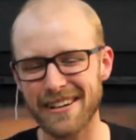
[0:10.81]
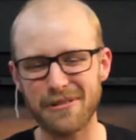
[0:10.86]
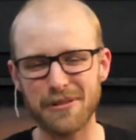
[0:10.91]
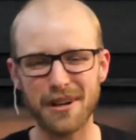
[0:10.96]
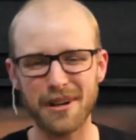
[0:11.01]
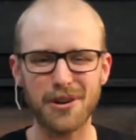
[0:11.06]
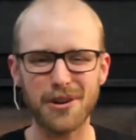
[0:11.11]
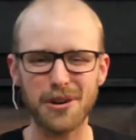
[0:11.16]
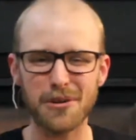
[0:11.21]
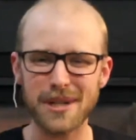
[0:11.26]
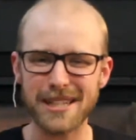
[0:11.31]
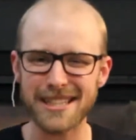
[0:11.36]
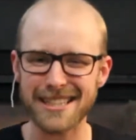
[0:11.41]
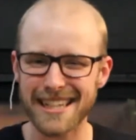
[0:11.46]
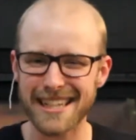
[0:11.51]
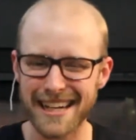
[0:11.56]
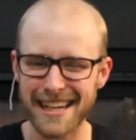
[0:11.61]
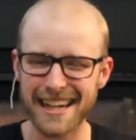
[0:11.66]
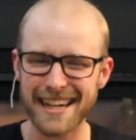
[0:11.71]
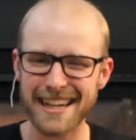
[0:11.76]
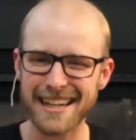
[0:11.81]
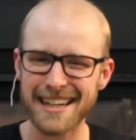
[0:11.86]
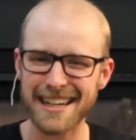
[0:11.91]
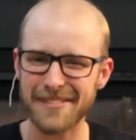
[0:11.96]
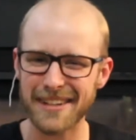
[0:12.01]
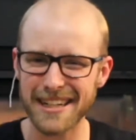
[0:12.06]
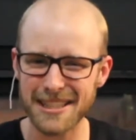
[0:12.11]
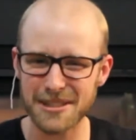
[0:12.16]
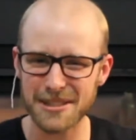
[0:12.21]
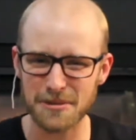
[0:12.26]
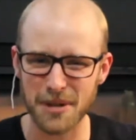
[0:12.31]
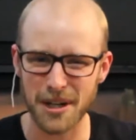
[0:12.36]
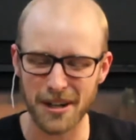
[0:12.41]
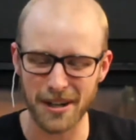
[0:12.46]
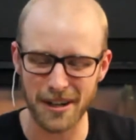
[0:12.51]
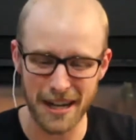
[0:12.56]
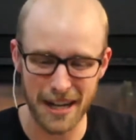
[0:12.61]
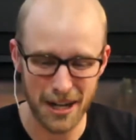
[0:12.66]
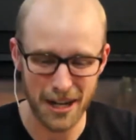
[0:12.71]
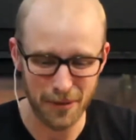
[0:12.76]
one of our Wednesday night evenings where
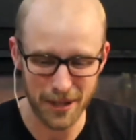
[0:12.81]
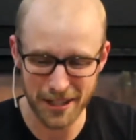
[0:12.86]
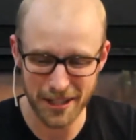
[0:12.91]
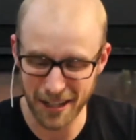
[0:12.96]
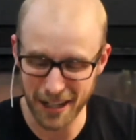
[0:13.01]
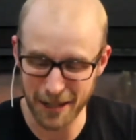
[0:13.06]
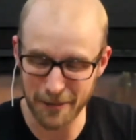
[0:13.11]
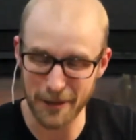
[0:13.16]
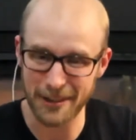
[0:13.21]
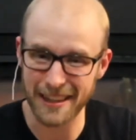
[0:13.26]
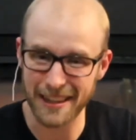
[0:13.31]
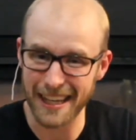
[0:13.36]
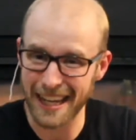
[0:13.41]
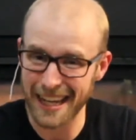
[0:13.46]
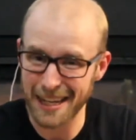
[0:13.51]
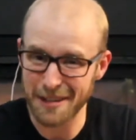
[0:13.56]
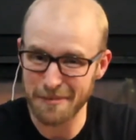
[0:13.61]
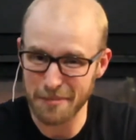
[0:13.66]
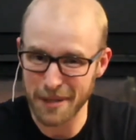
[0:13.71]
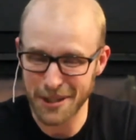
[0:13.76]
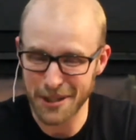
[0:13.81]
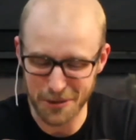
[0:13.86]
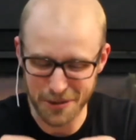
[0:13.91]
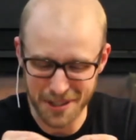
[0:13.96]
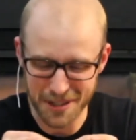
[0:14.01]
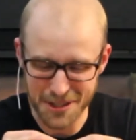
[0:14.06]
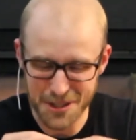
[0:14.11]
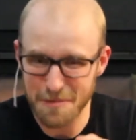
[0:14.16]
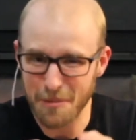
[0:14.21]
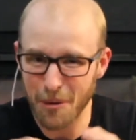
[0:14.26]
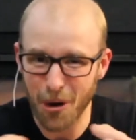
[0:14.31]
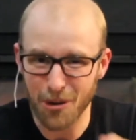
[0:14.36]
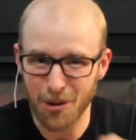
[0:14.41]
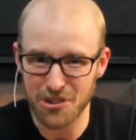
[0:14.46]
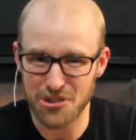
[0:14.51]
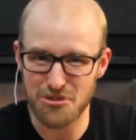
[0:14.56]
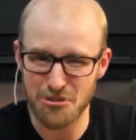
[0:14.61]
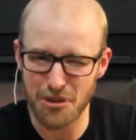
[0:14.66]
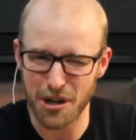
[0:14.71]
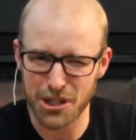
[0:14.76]
we talk about the 8 bit or the small
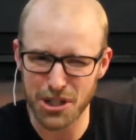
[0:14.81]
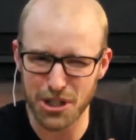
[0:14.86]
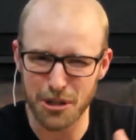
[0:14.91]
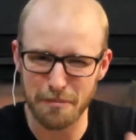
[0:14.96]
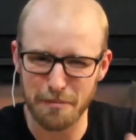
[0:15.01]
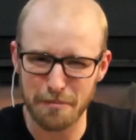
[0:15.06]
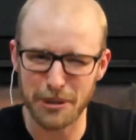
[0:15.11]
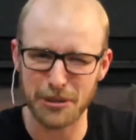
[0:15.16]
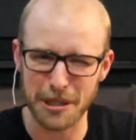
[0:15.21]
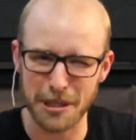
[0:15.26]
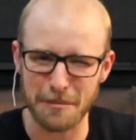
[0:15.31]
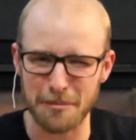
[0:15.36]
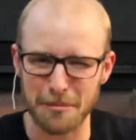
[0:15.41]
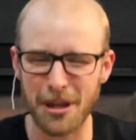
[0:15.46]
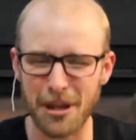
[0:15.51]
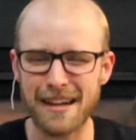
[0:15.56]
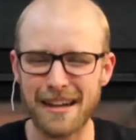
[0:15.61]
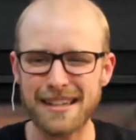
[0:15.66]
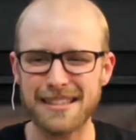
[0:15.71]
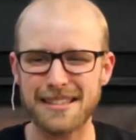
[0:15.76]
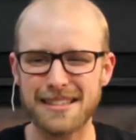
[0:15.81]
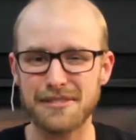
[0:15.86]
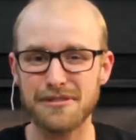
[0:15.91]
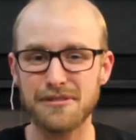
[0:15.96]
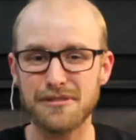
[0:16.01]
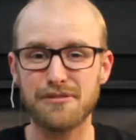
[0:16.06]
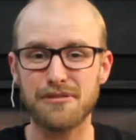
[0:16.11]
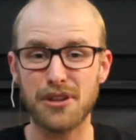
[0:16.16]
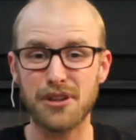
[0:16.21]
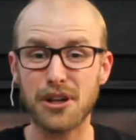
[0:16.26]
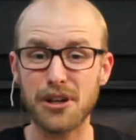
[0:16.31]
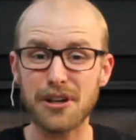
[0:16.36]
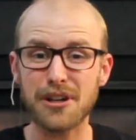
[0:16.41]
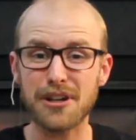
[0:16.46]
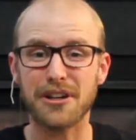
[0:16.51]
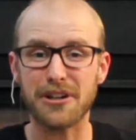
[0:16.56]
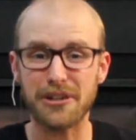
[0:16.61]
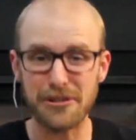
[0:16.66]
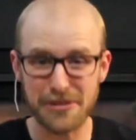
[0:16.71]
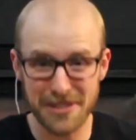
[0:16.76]
structure building blocks of the good
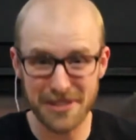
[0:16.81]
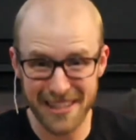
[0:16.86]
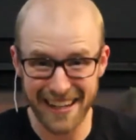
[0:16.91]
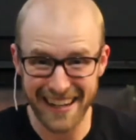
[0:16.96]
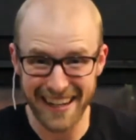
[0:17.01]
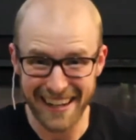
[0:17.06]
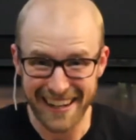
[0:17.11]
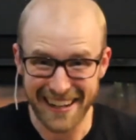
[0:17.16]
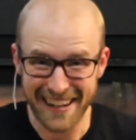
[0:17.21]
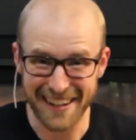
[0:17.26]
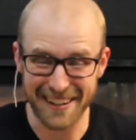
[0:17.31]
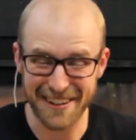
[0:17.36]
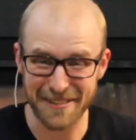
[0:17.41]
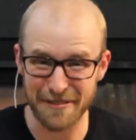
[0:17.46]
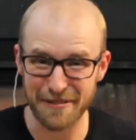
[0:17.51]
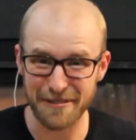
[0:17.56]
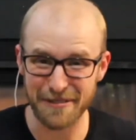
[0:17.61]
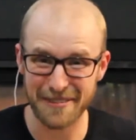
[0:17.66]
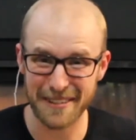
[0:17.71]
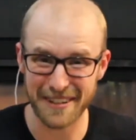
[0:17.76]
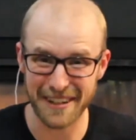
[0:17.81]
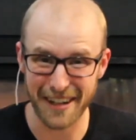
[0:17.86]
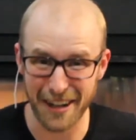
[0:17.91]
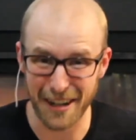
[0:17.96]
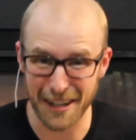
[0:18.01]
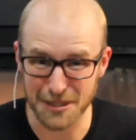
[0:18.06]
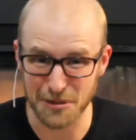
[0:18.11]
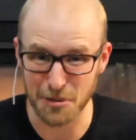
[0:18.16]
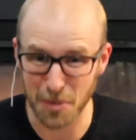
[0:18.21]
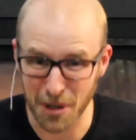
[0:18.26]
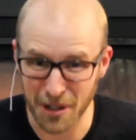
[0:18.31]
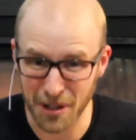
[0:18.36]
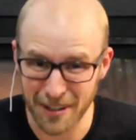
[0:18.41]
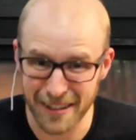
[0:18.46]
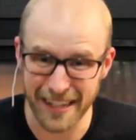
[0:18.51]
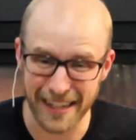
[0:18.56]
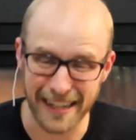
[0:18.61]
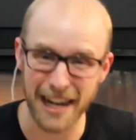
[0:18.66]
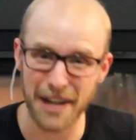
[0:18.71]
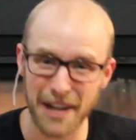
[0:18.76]
news of God's Word
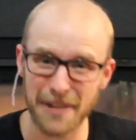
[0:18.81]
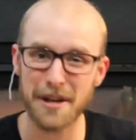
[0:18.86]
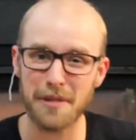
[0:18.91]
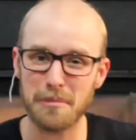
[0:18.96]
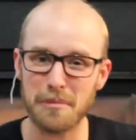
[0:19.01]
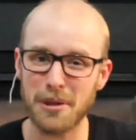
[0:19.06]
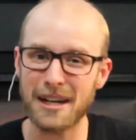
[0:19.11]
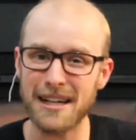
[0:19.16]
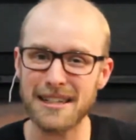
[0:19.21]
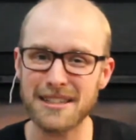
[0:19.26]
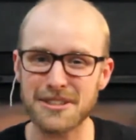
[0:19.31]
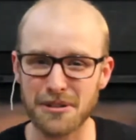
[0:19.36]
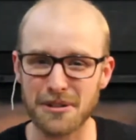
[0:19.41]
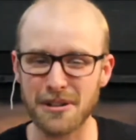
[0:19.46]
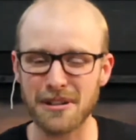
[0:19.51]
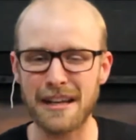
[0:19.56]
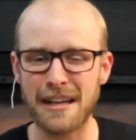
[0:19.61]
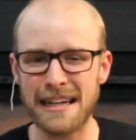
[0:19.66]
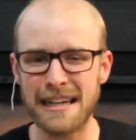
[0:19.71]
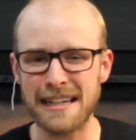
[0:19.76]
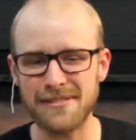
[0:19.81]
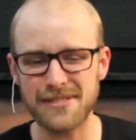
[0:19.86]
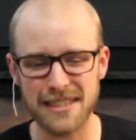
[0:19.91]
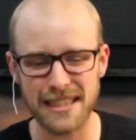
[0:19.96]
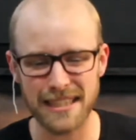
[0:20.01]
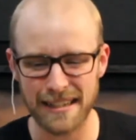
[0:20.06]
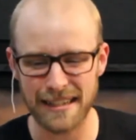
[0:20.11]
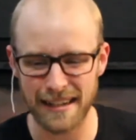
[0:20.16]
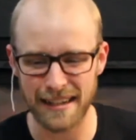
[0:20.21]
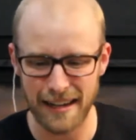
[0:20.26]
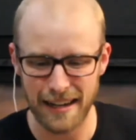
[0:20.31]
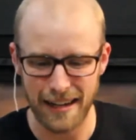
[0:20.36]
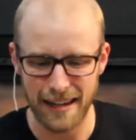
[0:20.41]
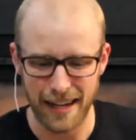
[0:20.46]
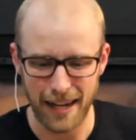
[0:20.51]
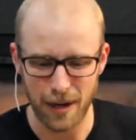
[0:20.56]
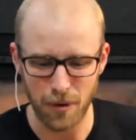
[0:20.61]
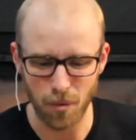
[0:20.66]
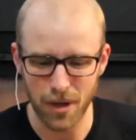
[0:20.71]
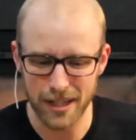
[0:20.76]
and how that applies to our lives and,
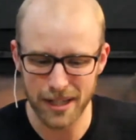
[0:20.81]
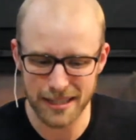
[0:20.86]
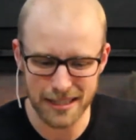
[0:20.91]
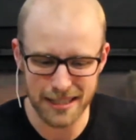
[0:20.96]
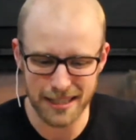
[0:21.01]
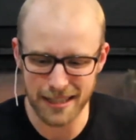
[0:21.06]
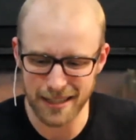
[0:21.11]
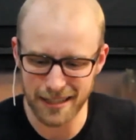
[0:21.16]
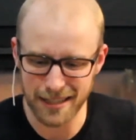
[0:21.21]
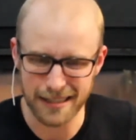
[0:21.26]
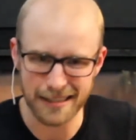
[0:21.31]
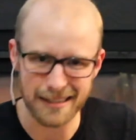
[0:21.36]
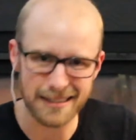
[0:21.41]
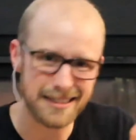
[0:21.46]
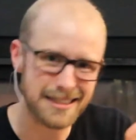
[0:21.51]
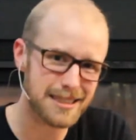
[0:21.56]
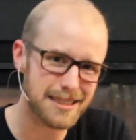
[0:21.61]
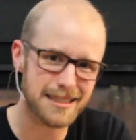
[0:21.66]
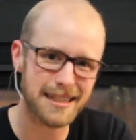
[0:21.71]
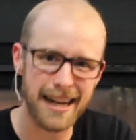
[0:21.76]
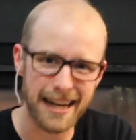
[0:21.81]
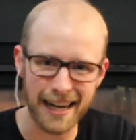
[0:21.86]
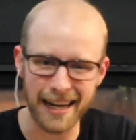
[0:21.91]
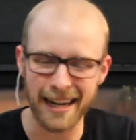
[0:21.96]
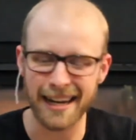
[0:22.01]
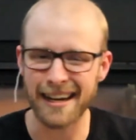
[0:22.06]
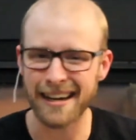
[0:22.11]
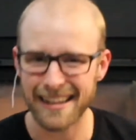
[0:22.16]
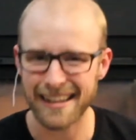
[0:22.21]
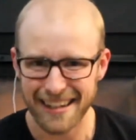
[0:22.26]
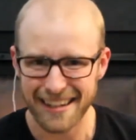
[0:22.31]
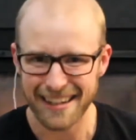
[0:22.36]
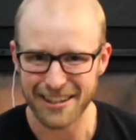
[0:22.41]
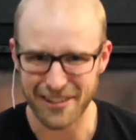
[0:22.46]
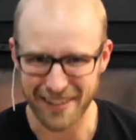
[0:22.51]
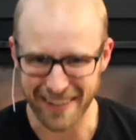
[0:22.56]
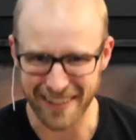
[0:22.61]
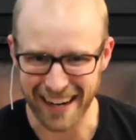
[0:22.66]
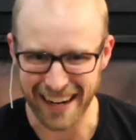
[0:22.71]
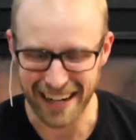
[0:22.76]
and what is He saying
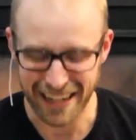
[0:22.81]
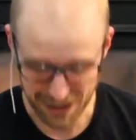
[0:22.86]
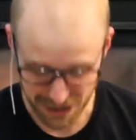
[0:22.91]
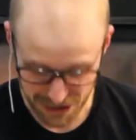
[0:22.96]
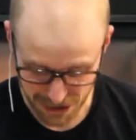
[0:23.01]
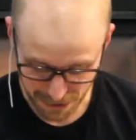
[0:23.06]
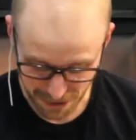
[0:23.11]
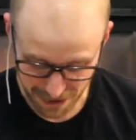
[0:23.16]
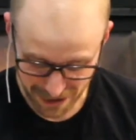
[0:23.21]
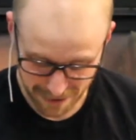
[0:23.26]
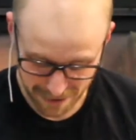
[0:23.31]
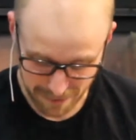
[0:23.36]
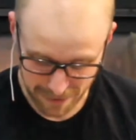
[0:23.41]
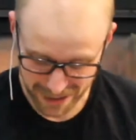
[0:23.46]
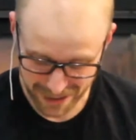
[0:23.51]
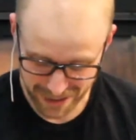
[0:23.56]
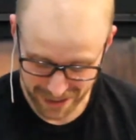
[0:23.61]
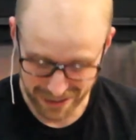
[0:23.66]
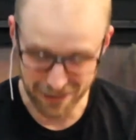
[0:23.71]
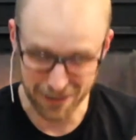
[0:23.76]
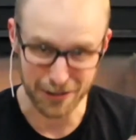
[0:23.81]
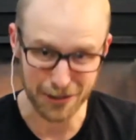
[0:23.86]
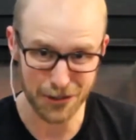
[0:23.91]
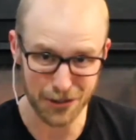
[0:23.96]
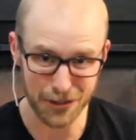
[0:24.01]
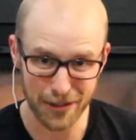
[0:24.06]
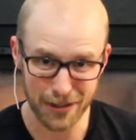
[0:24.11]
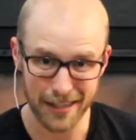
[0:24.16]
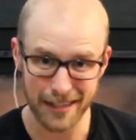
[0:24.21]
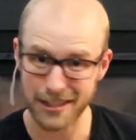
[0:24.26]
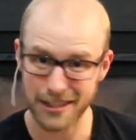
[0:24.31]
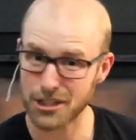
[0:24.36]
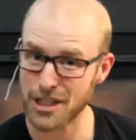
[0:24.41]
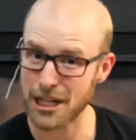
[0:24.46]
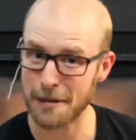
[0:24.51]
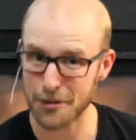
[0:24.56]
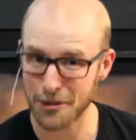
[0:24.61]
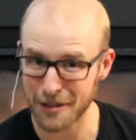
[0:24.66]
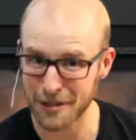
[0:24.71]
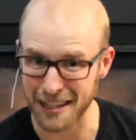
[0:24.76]
tonight. So, we're going to be in Luke
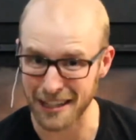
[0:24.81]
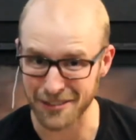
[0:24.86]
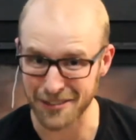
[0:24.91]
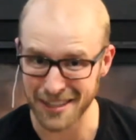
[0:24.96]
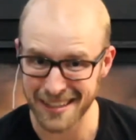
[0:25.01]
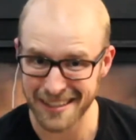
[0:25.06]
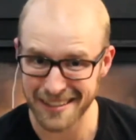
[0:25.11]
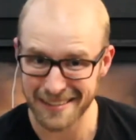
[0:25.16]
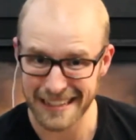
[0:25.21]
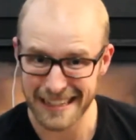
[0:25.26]
chapter 11,